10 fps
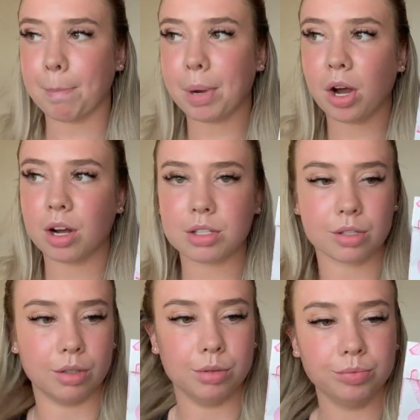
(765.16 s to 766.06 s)

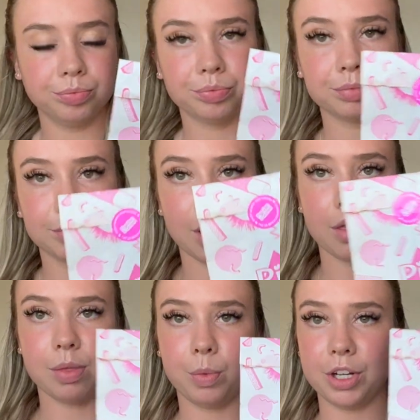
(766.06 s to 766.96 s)
parcel
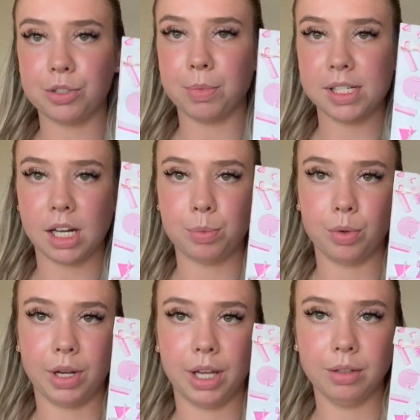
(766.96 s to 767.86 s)
which my dad
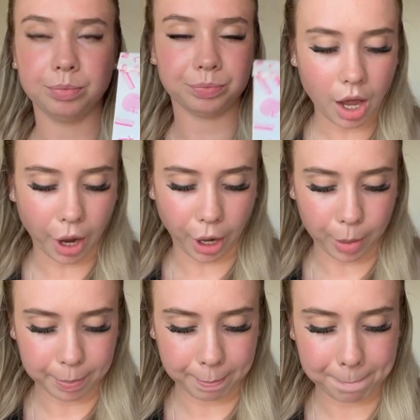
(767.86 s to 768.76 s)
brought in.
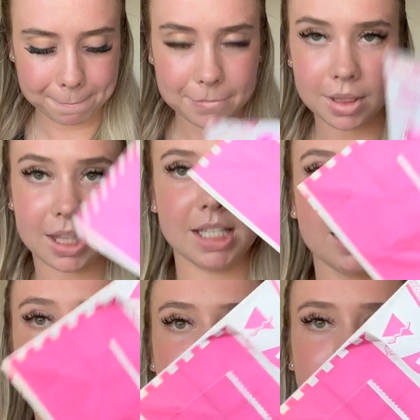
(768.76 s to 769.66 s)
Um, this
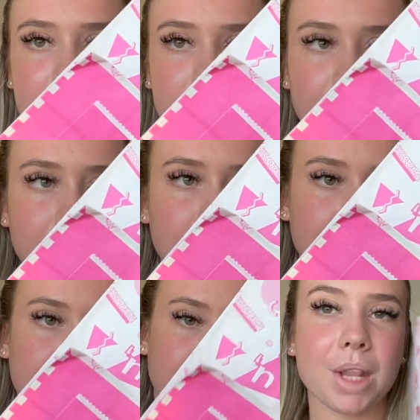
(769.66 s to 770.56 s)
is from TikTok
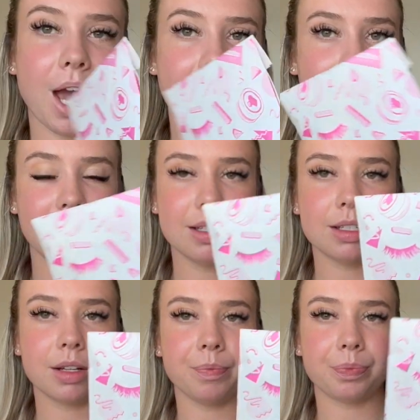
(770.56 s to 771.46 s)

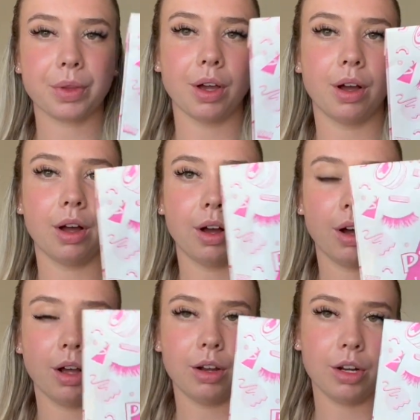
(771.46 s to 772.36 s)
and
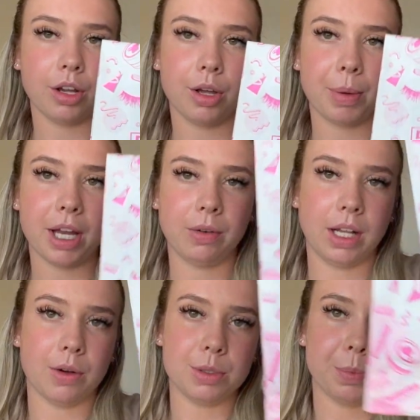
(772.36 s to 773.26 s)
I don't know about anyone else,